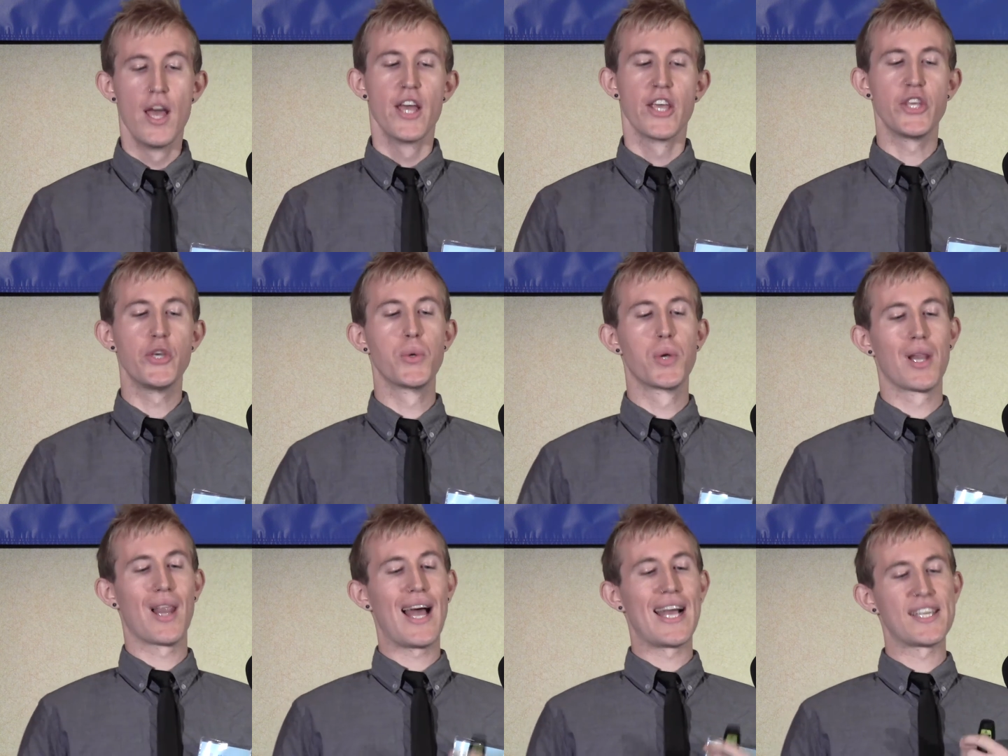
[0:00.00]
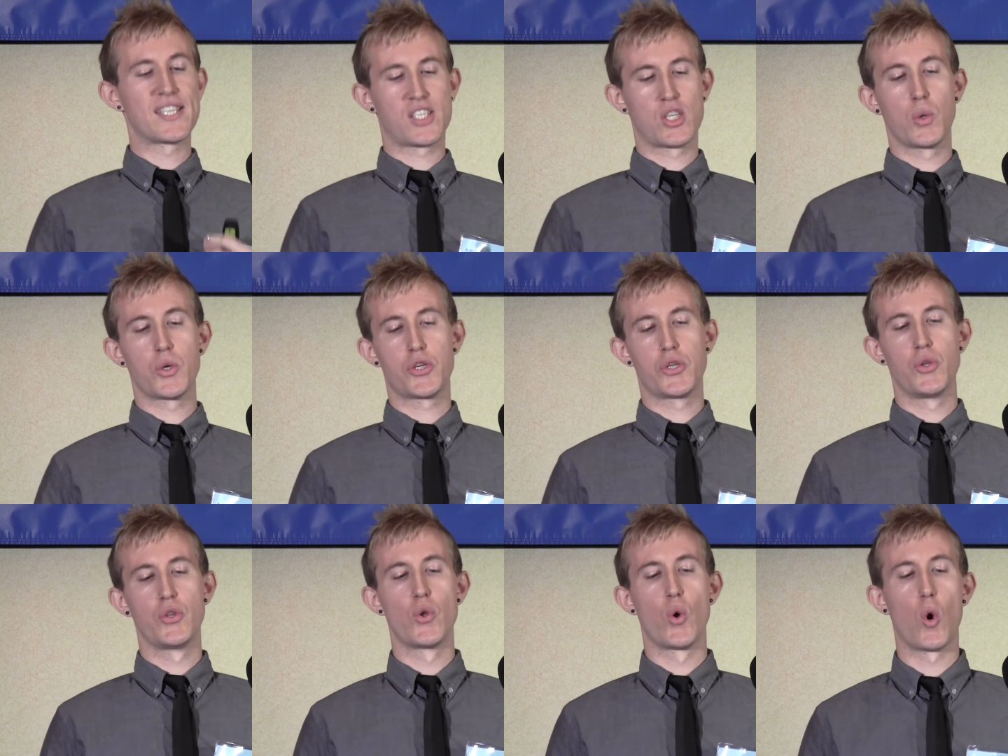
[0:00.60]
utilize
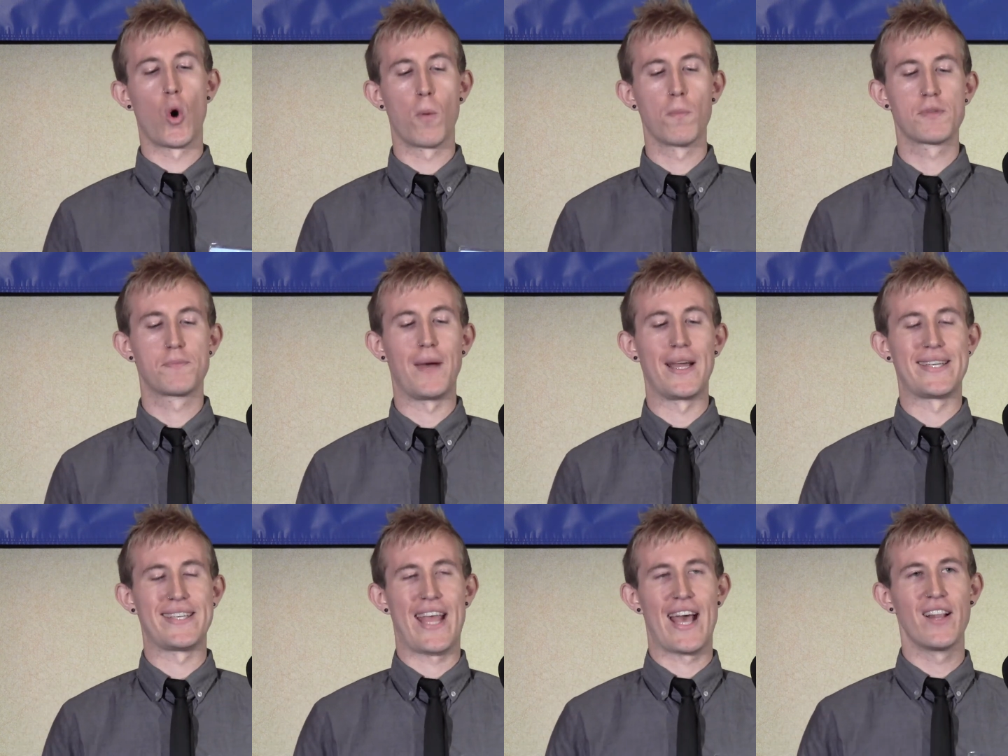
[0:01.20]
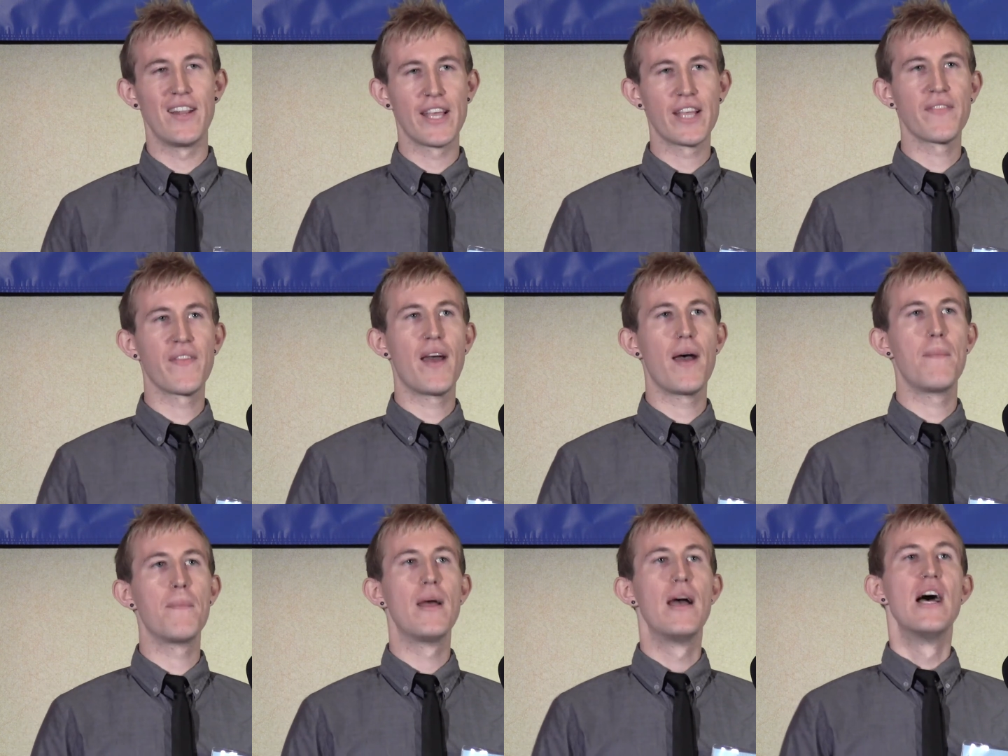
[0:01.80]
social norms by telling
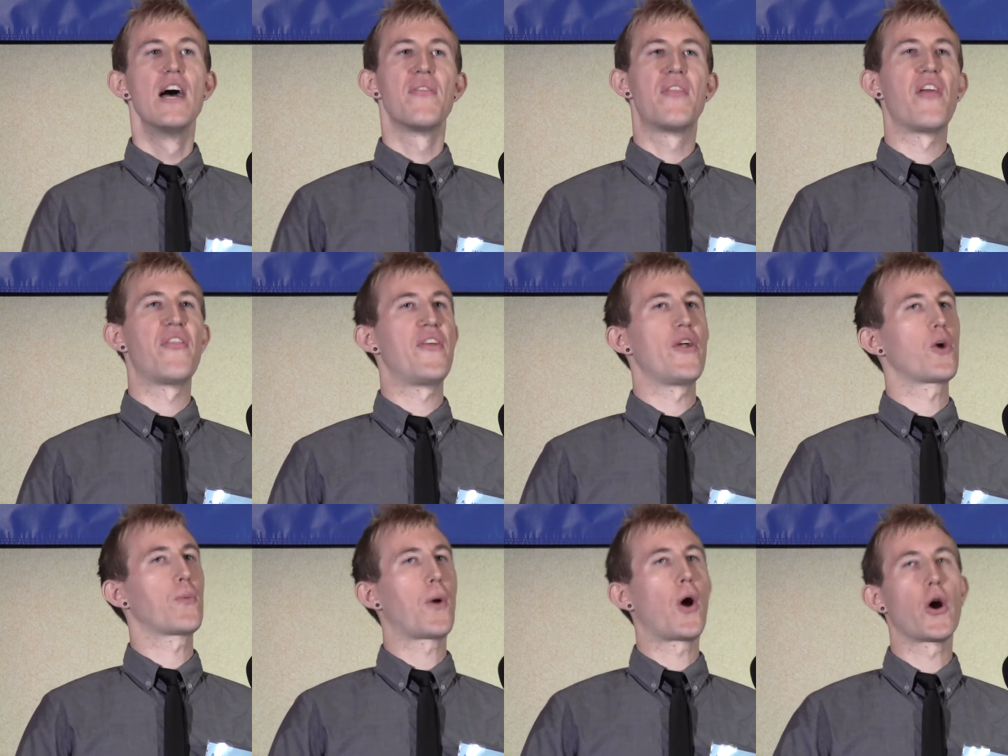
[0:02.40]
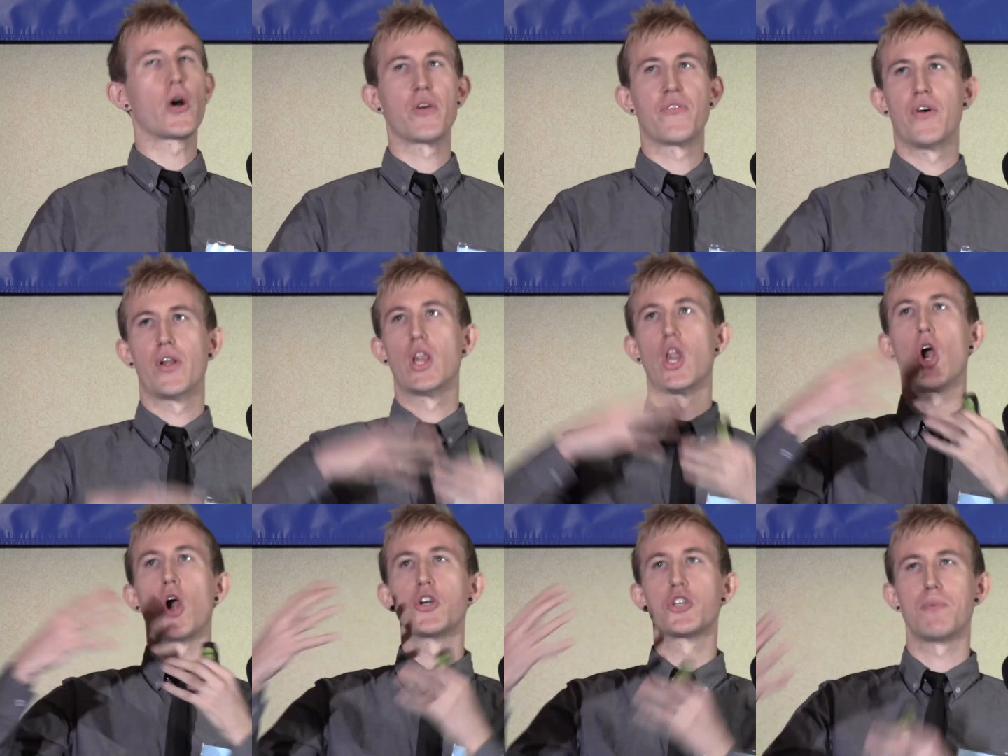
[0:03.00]
them that they're part of a
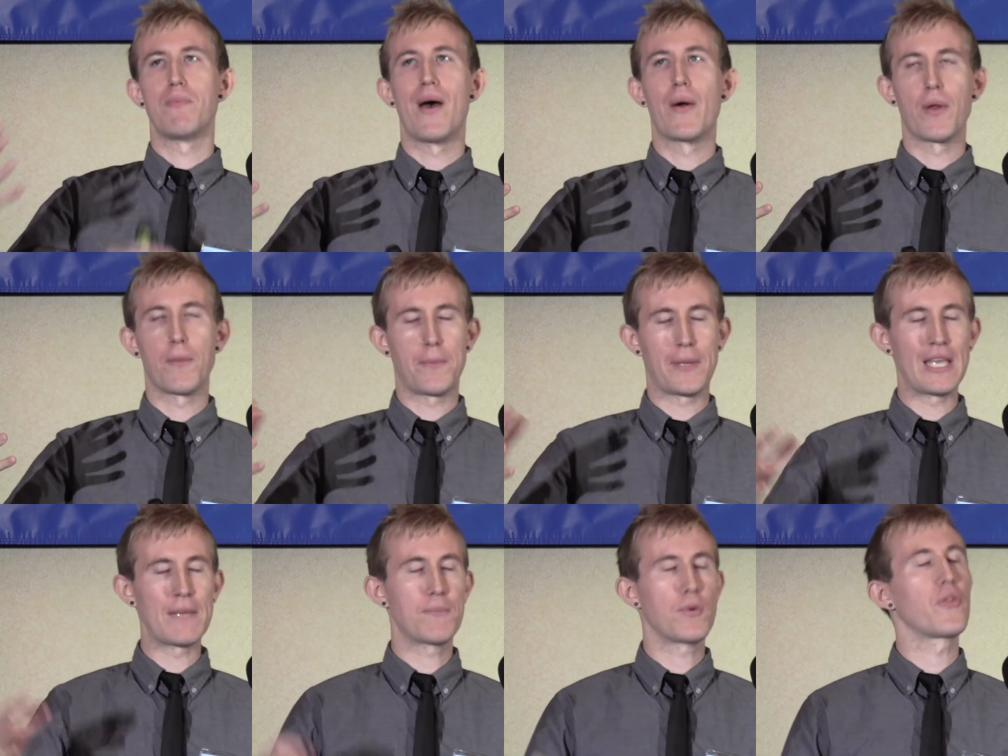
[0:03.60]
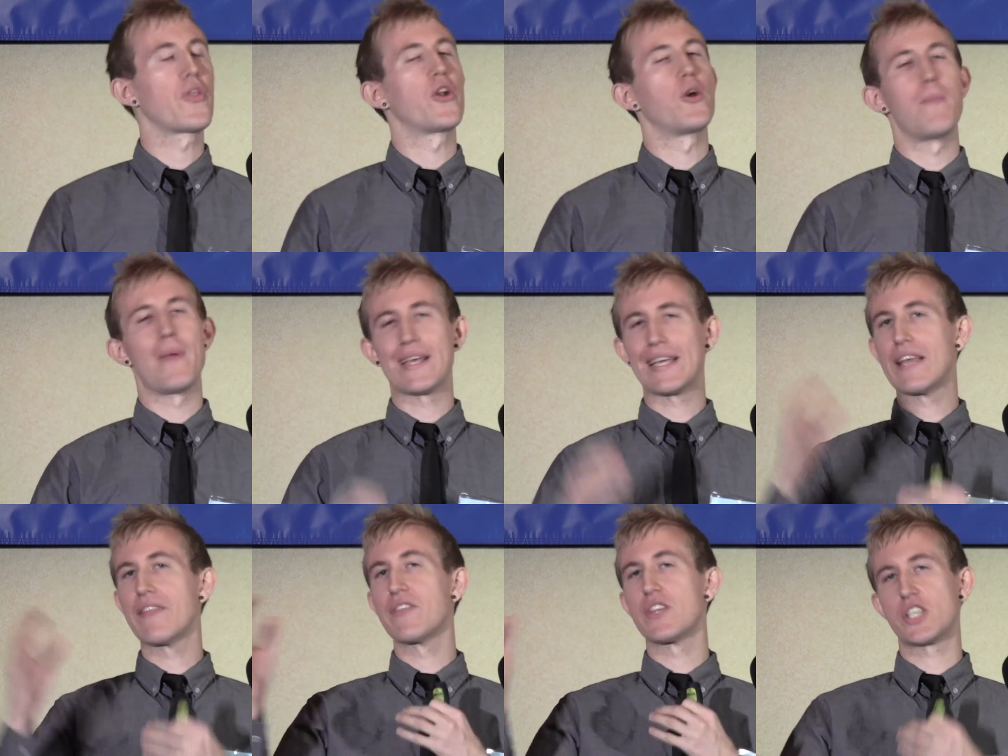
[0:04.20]
large amount of people that are
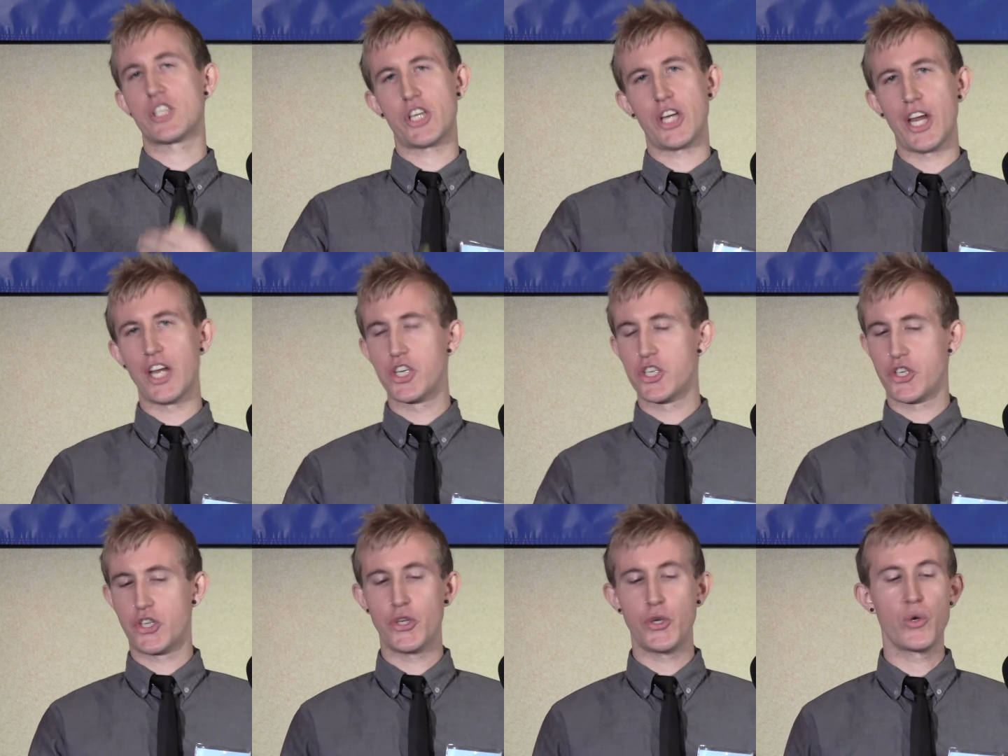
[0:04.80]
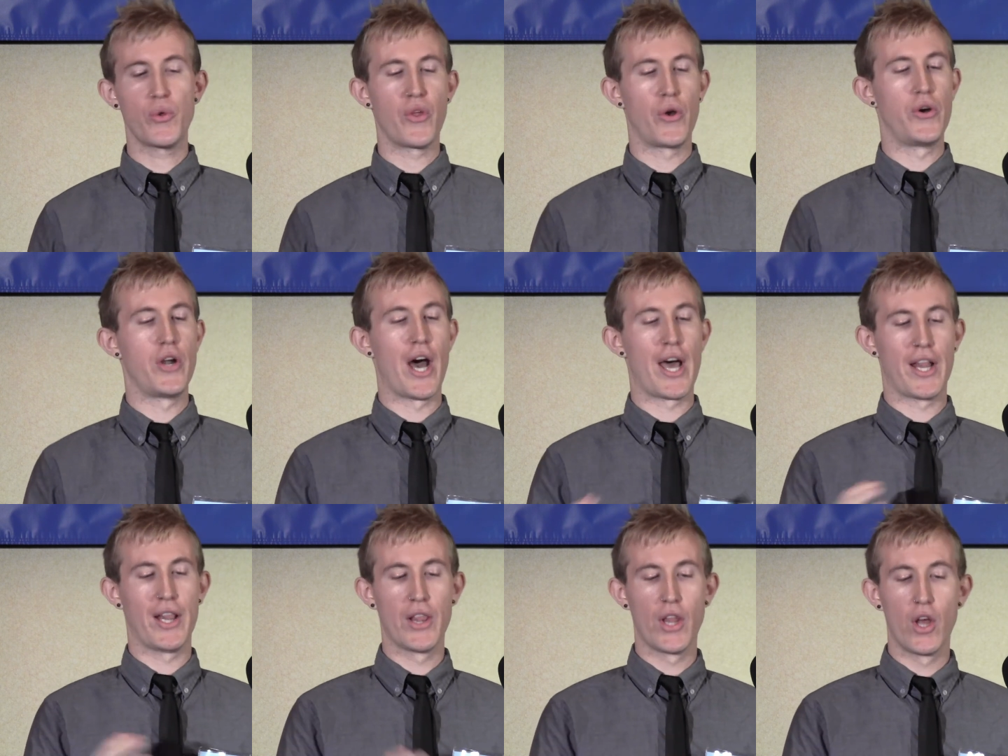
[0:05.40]
making this change too. They're
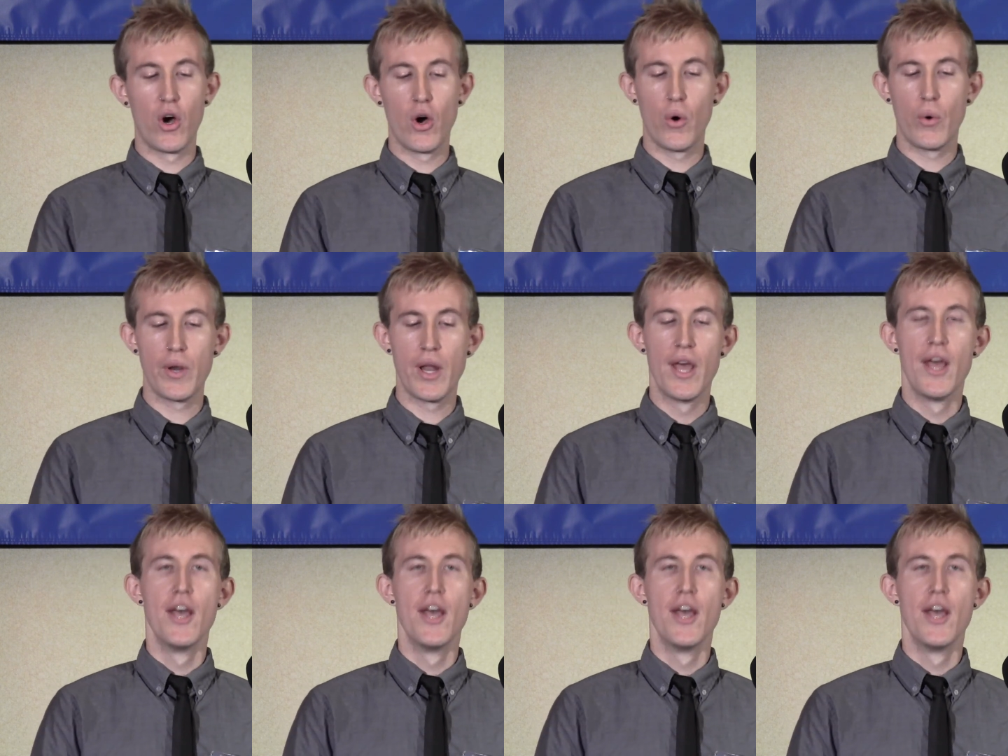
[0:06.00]
not alone.